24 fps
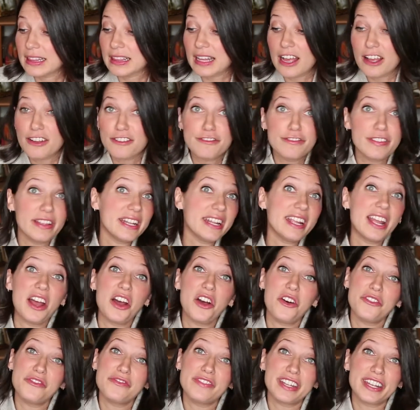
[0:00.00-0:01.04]
love
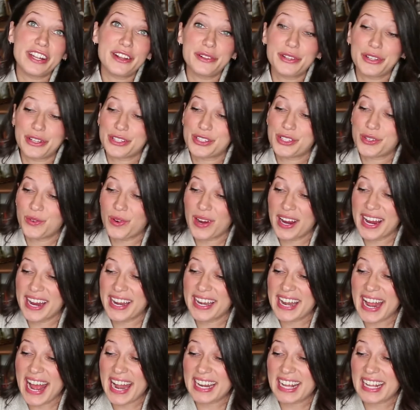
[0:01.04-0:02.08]
video. Video looks
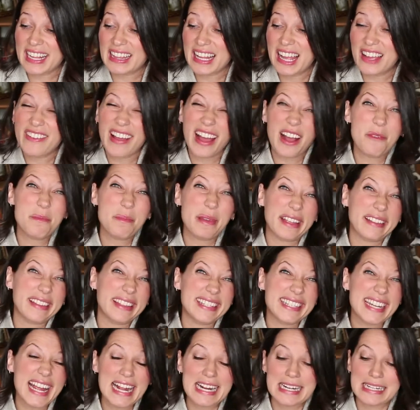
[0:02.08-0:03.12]
great, and I love how big the
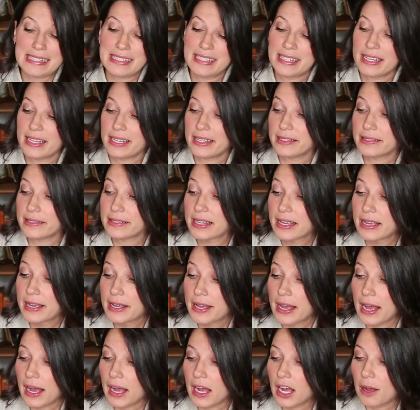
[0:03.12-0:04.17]
text is.
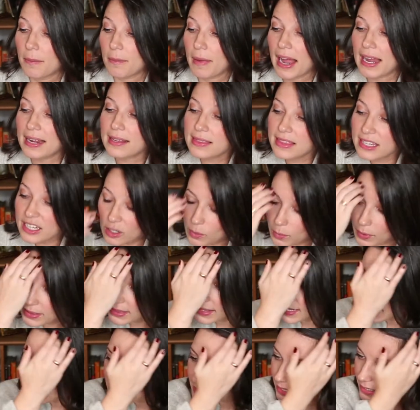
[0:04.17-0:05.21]
I think what
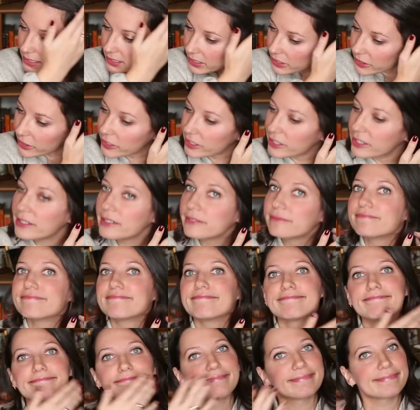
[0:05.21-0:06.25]
they did here,
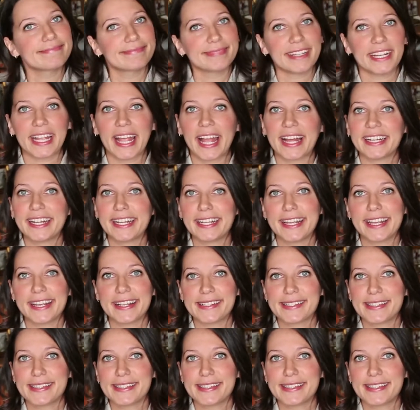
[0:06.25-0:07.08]
again, I can't